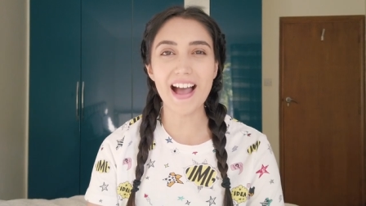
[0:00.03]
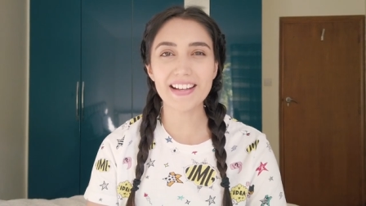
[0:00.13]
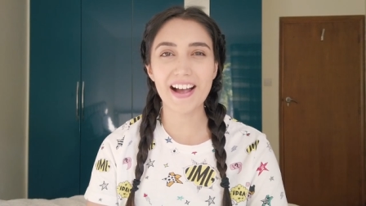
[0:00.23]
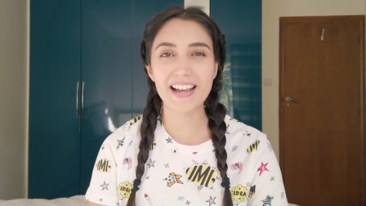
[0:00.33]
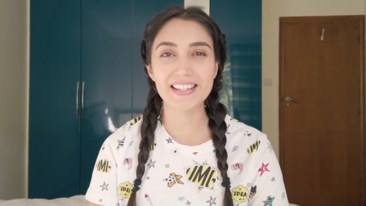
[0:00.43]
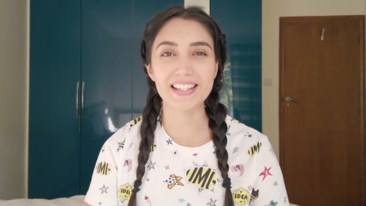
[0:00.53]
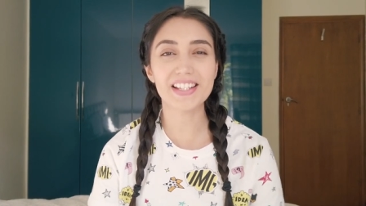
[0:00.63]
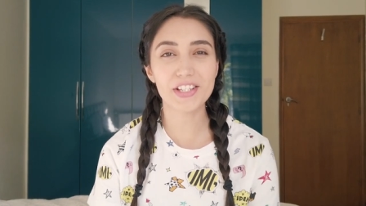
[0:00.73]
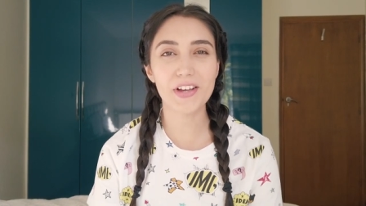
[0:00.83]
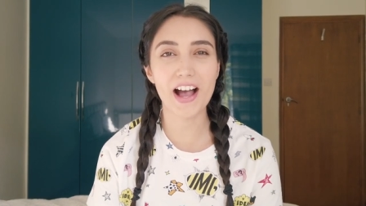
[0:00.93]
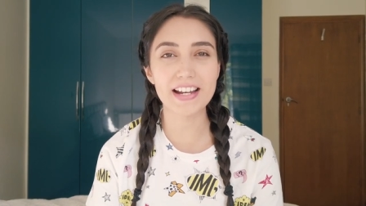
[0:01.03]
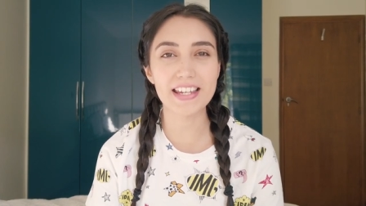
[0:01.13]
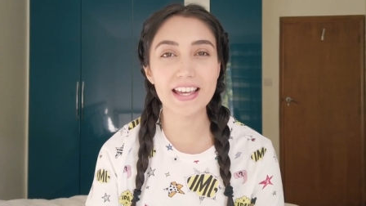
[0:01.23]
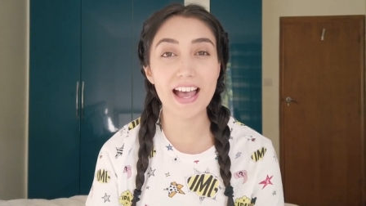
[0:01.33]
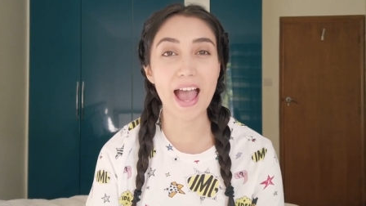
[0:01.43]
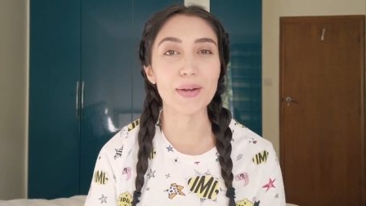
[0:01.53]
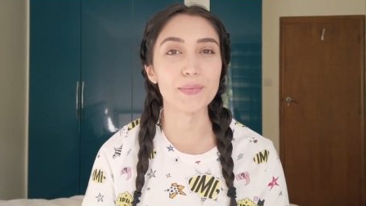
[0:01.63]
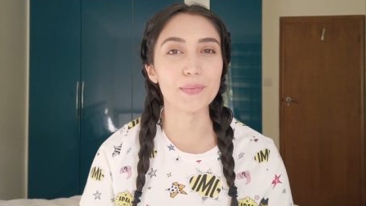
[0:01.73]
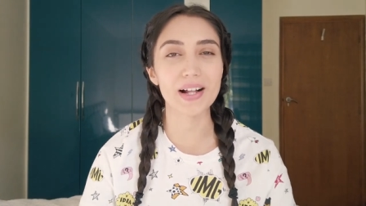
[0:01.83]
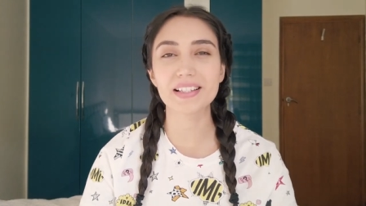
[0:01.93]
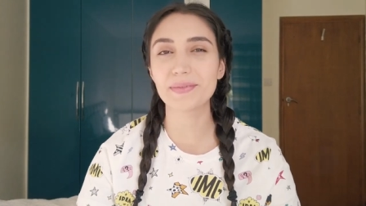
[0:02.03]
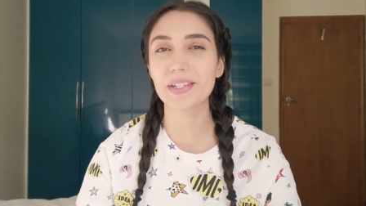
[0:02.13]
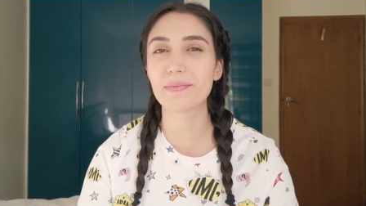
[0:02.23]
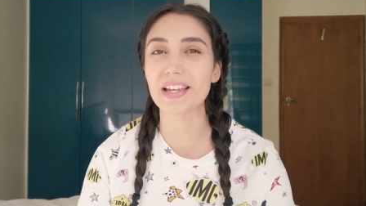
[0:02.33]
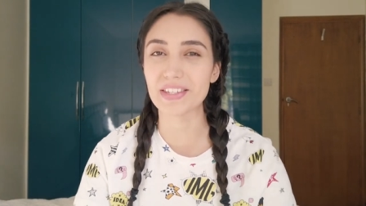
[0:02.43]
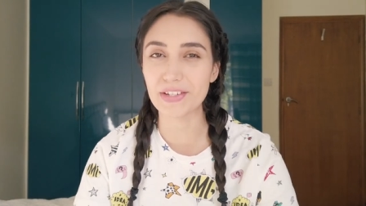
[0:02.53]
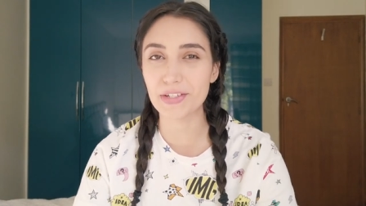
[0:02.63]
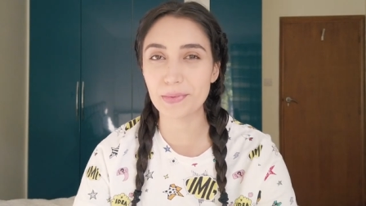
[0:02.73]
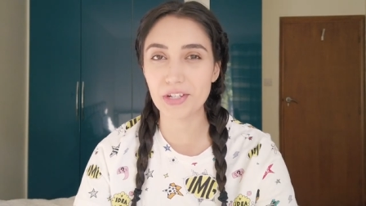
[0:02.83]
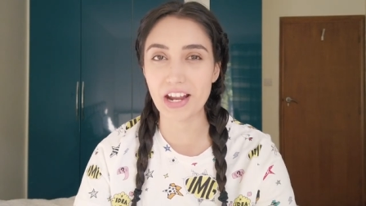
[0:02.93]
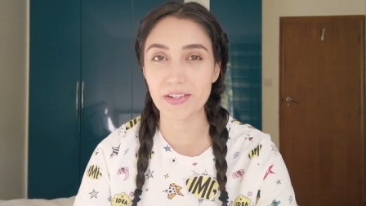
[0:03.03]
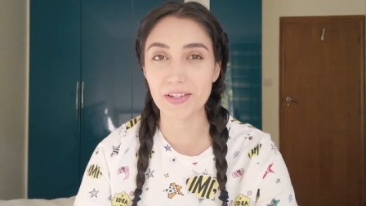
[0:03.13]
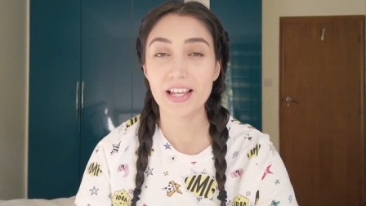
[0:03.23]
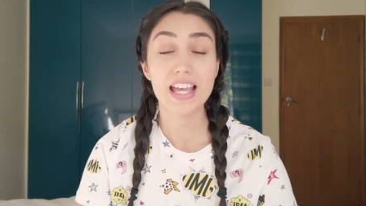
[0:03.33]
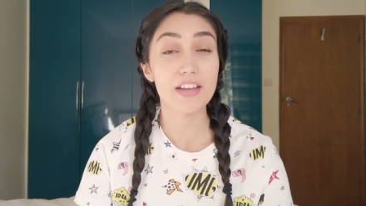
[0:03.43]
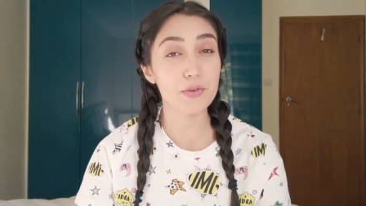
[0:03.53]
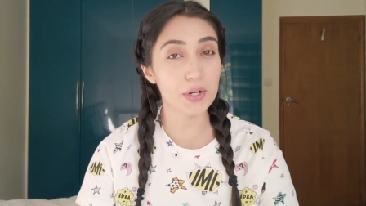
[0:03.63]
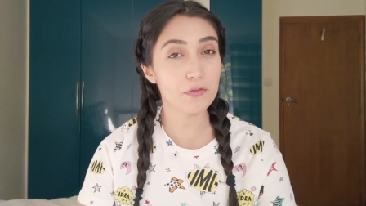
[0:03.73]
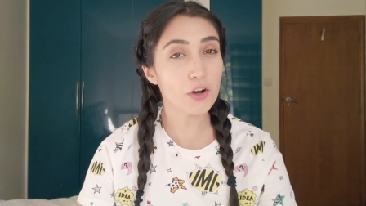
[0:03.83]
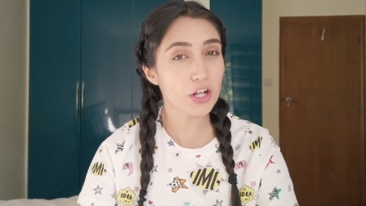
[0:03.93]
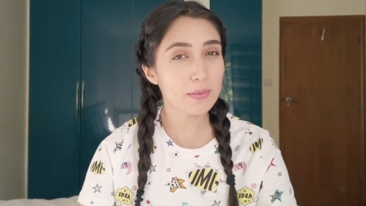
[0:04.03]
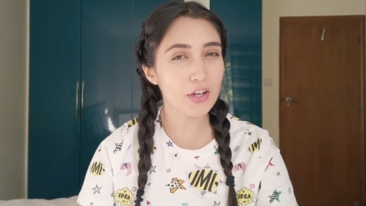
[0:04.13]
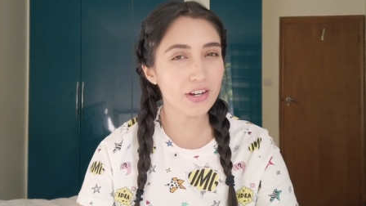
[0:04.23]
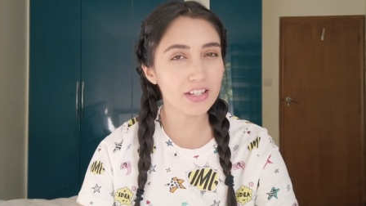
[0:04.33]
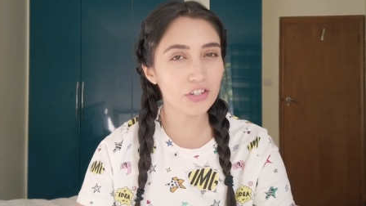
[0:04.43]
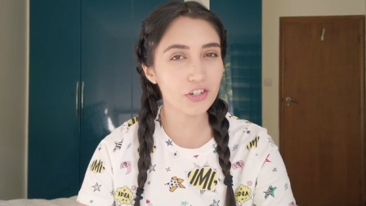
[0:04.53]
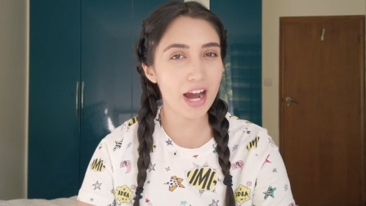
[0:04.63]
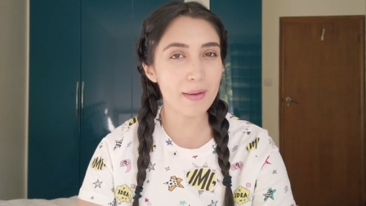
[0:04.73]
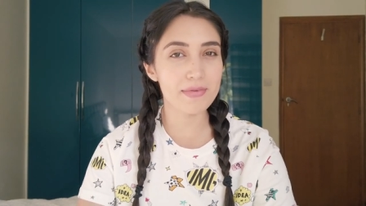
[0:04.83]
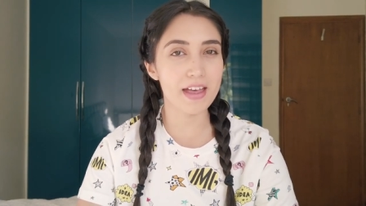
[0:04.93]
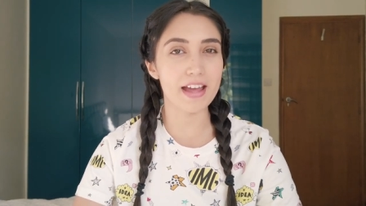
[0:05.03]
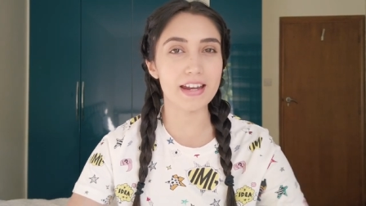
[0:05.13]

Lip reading: Hi guys, this is Suhani here and welcome to my YouTube channel. If you want to follow me on Instagram,